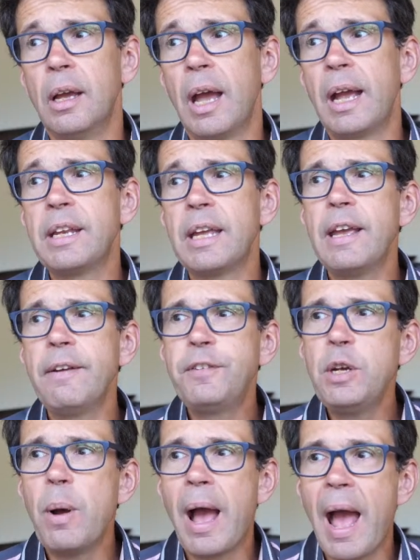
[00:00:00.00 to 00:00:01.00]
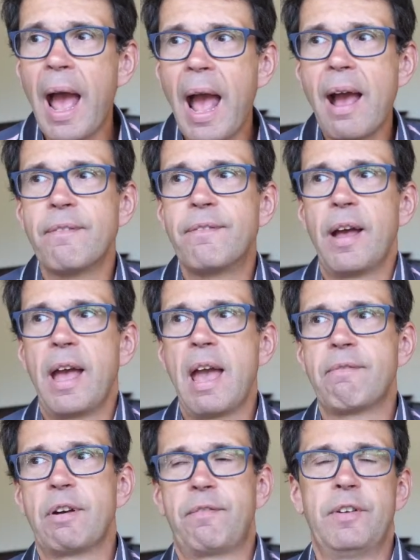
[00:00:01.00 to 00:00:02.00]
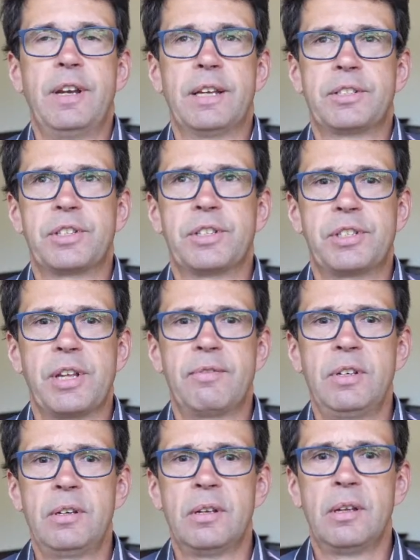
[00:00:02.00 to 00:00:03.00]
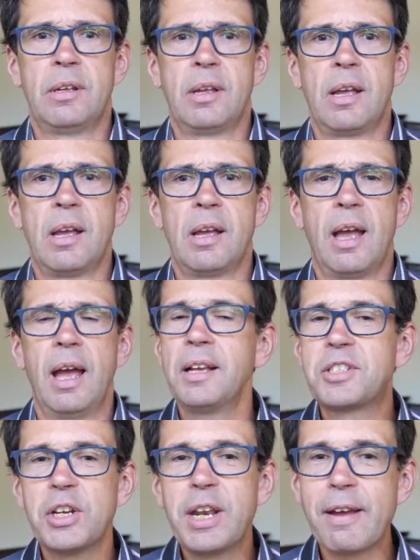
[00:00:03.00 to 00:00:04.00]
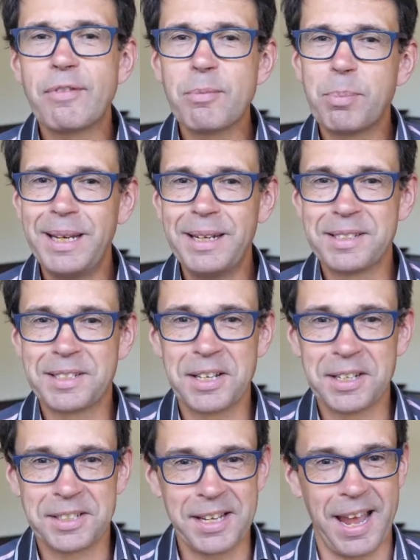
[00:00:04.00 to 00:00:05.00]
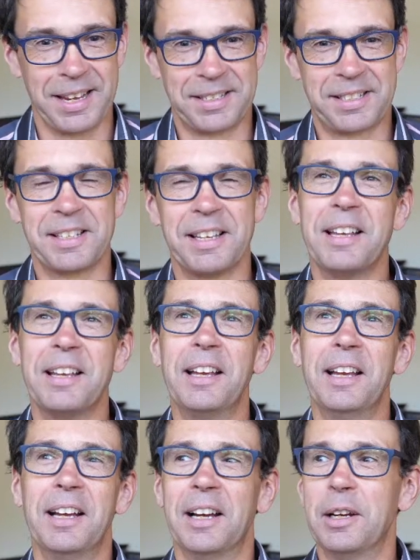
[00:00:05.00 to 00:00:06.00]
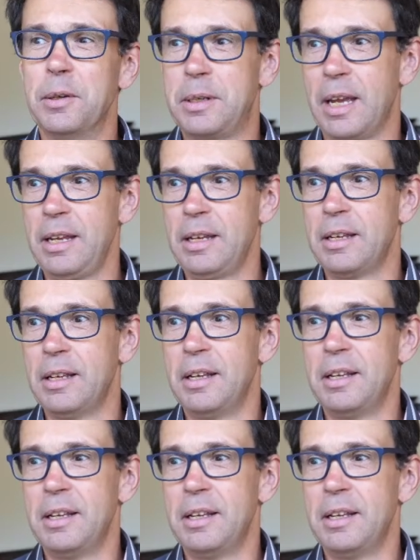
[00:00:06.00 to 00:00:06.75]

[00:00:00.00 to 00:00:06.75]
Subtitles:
And if you have ever finessed the 7, has it ever been a success? Okay.